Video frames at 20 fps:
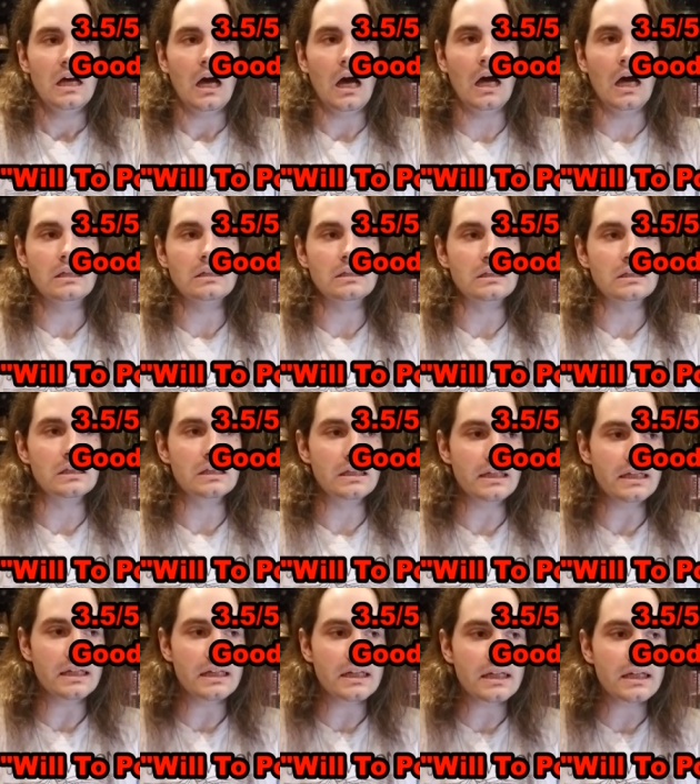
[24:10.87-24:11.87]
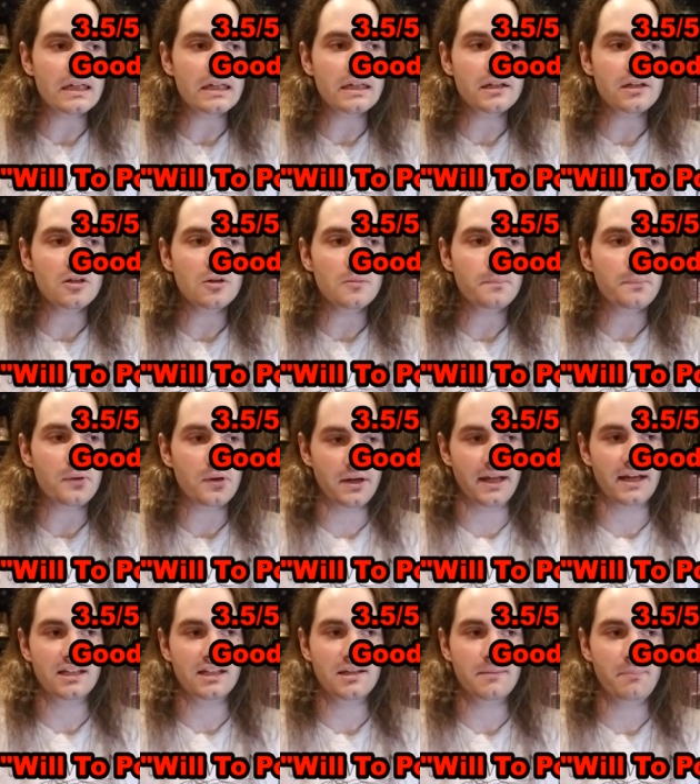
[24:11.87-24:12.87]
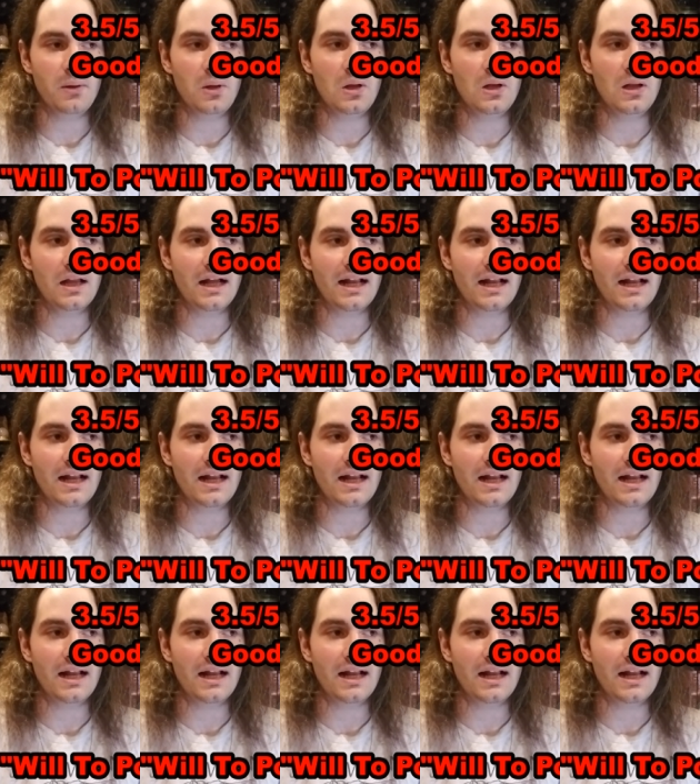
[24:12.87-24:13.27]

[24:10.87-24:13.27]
a little predictable,